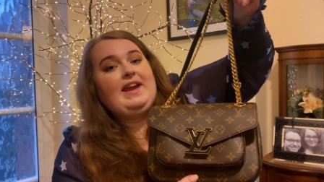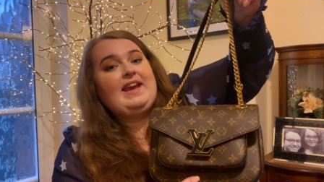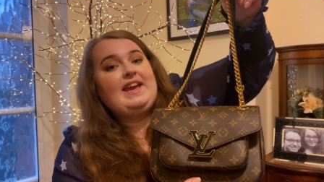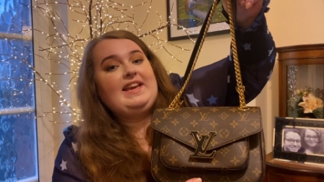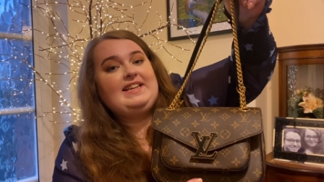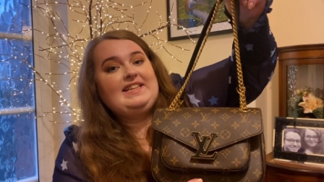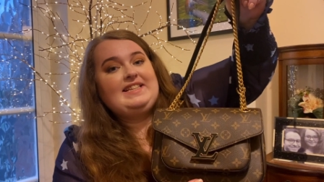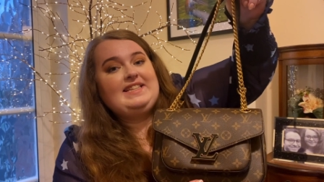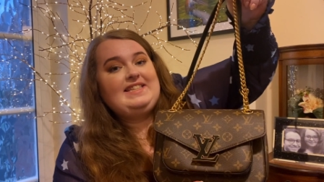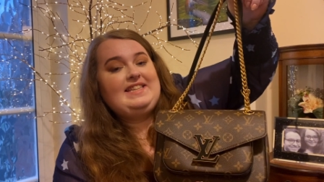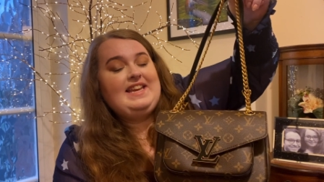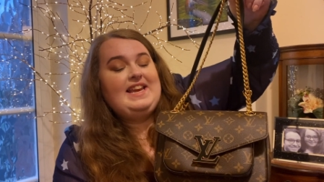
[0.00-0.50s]

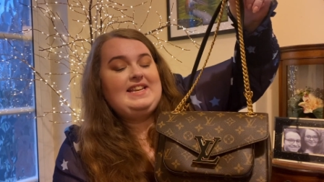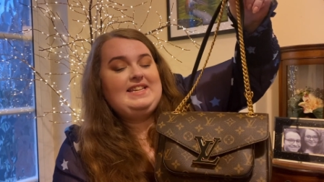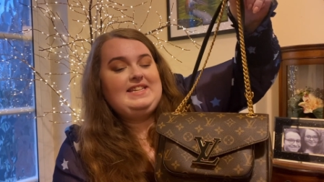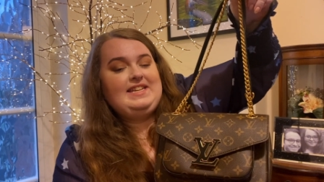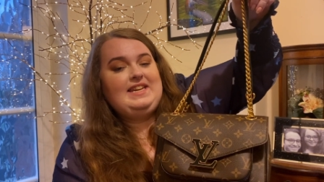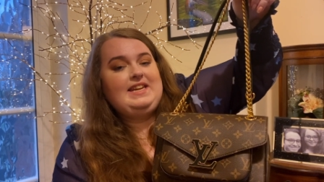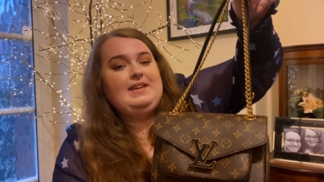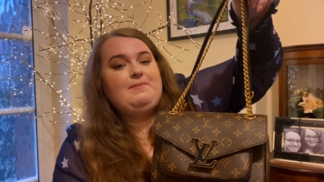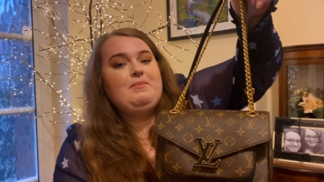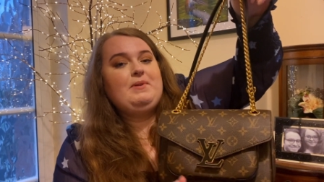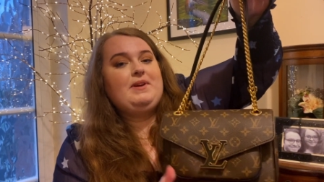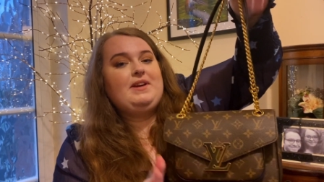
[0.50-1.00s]
in a
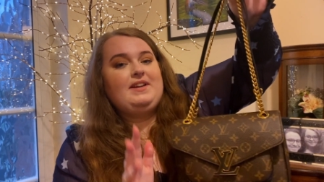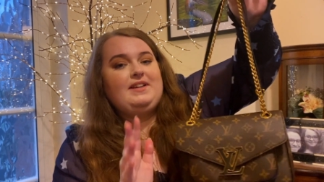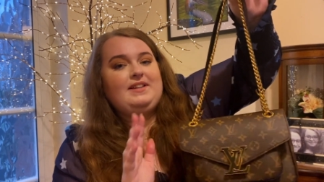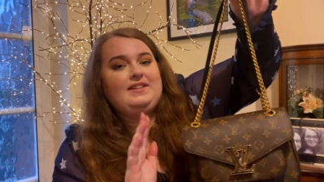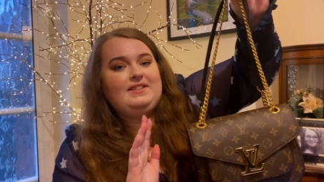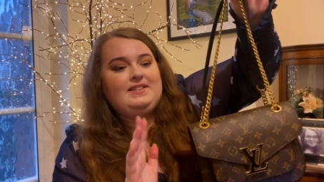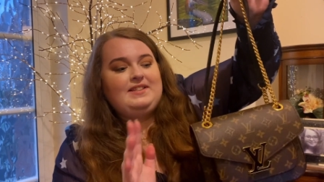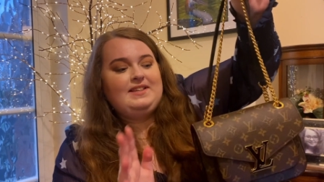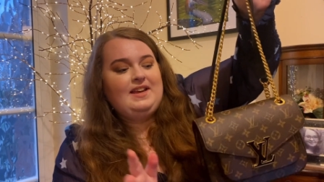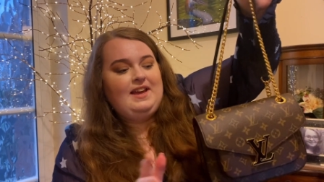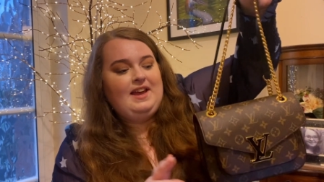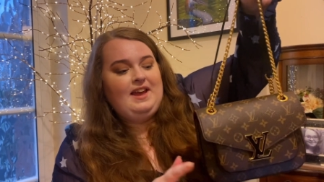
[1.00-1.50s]
city
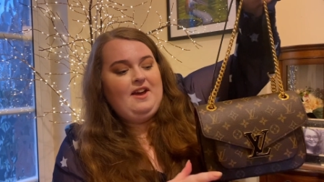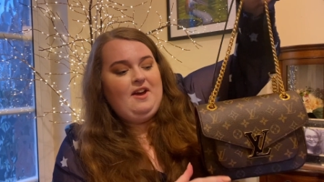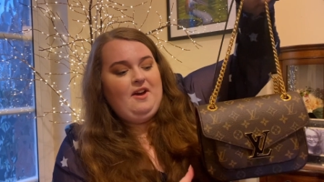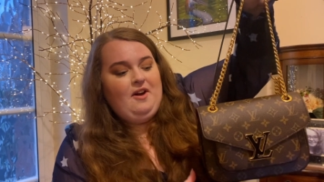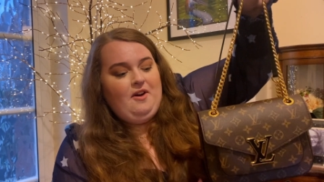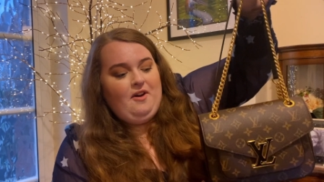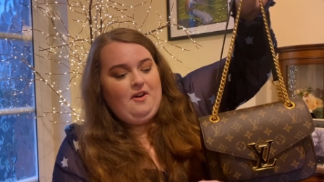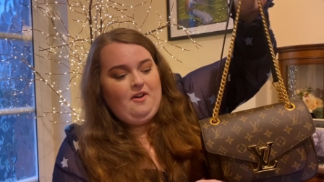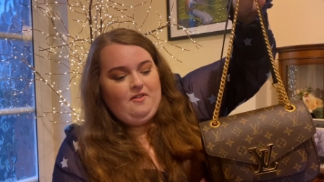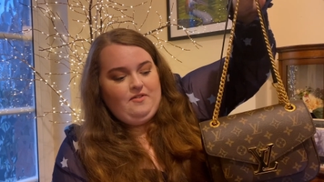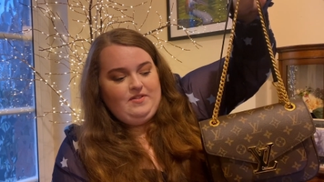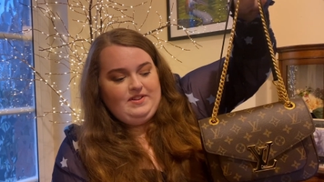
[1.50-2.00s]
because
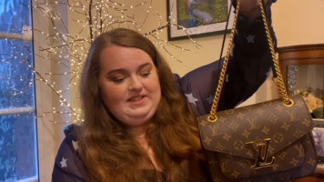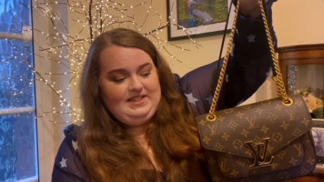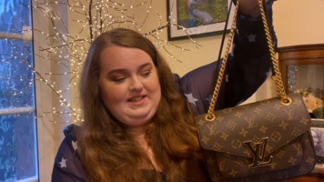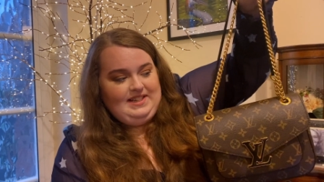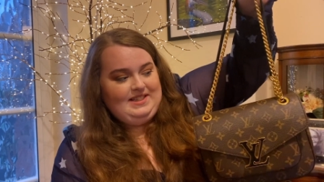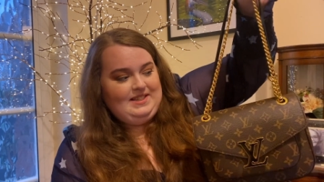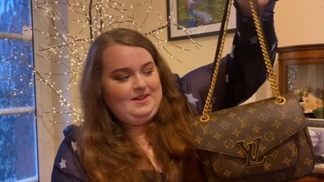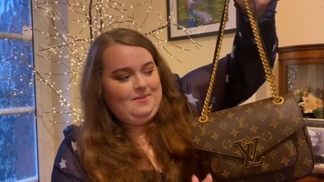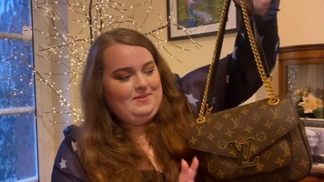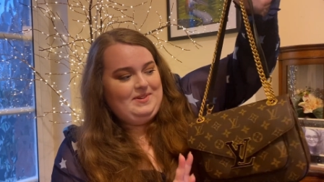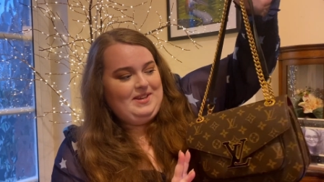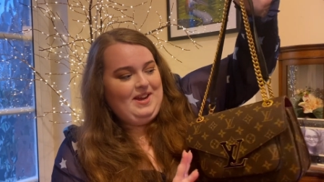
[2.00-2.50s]
obviously
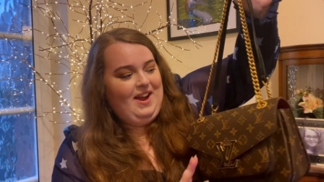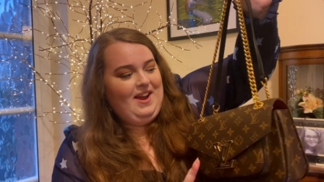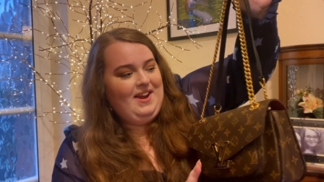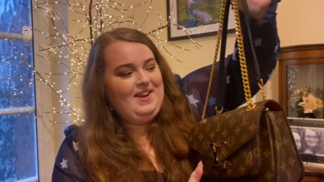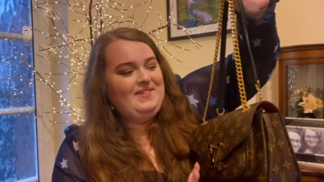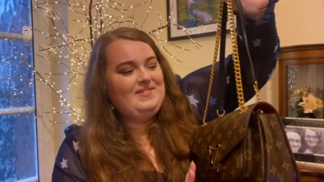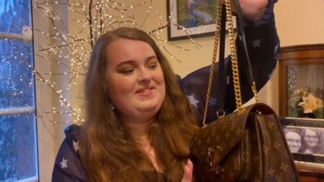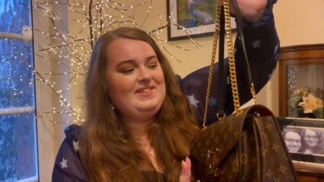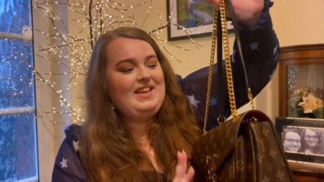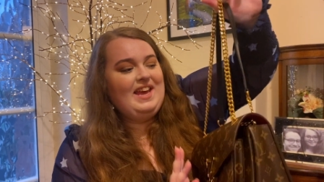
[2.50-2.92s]
sometimes